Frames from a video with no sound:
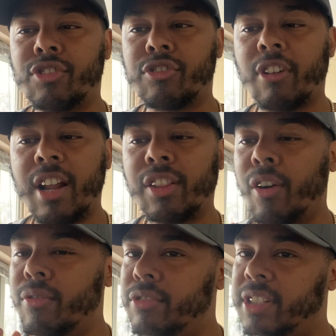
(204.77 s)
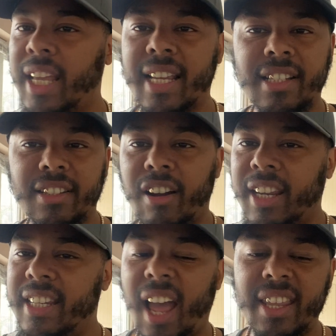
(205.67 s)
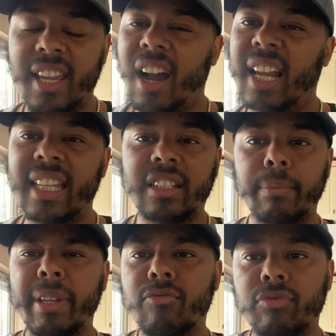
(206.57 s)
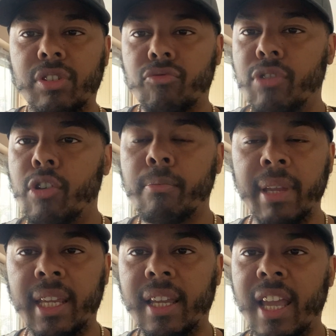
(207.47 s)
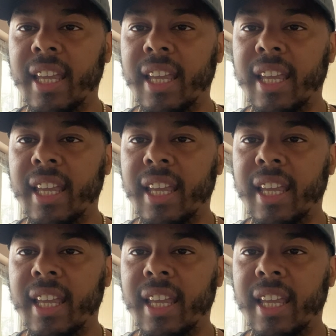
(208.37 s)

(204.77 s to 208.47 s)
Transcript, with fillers: try don't stay stuck in that yeah i need to be the real me